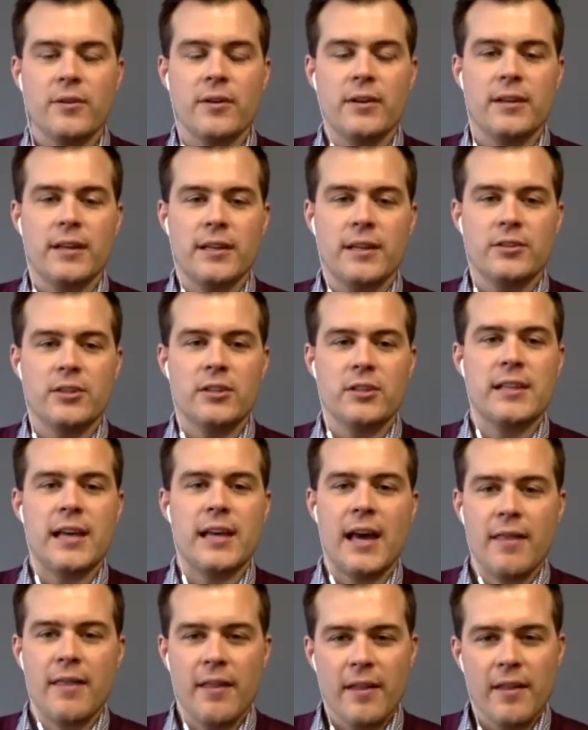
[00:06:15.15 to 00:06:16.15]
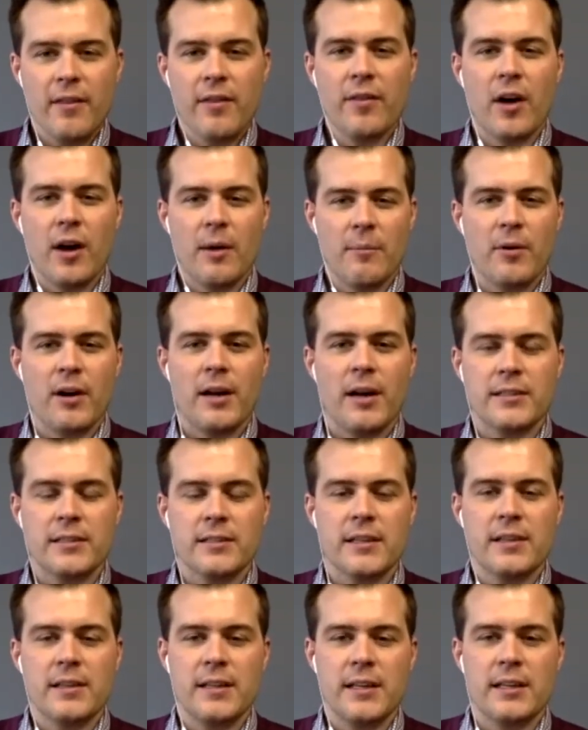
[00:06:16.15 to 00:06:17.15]
And just that thought process,
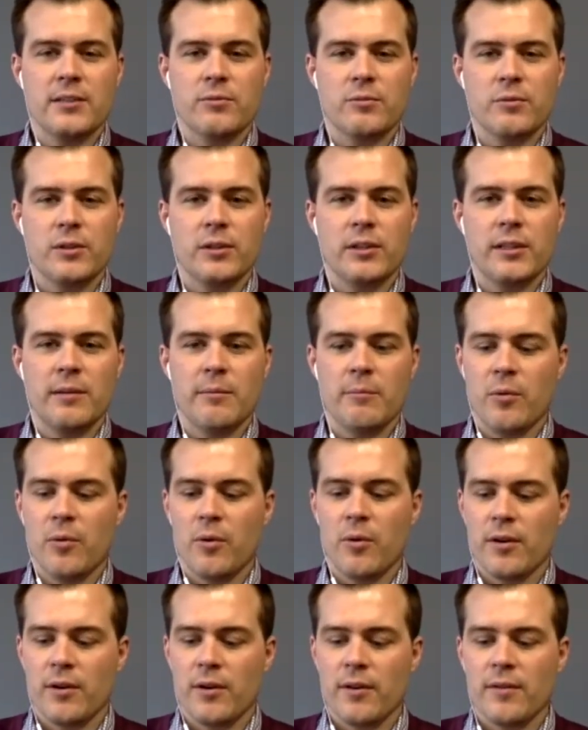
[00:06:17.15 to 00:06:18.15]
I think, is really important.